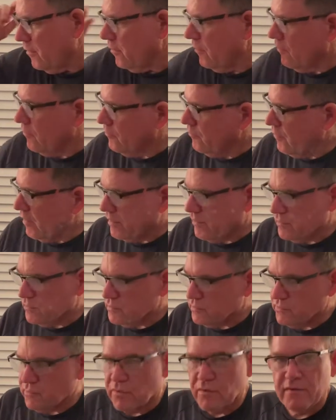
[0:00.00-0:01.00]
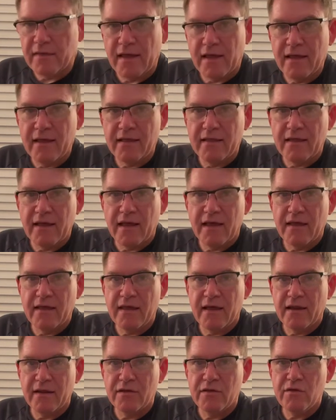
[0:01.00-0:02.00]
are a record store that
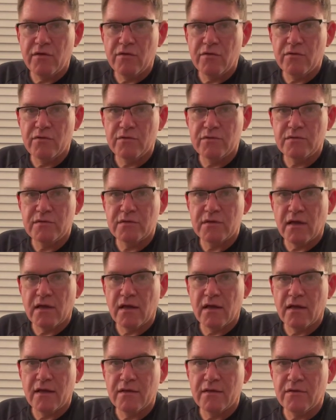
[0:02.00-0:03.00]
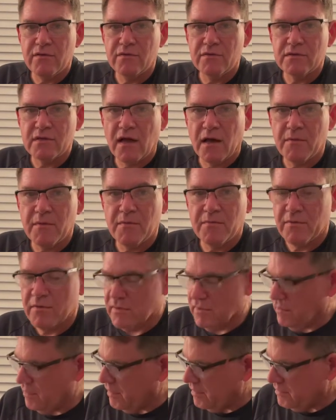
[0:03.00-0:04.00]
had a huge used comic
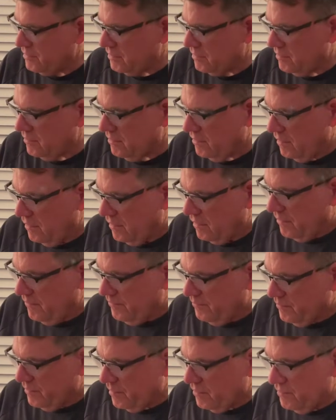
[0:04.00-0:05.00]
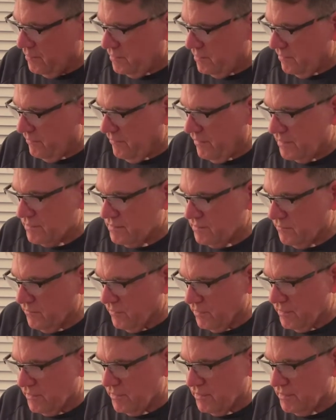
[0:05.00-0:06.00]
book collection. Usually found some
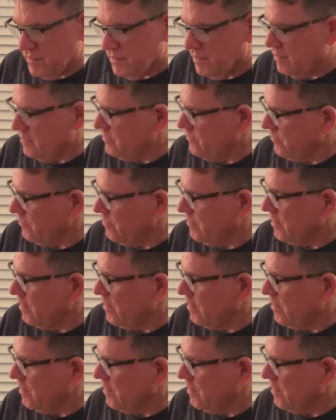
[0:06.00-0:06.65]
really good deals from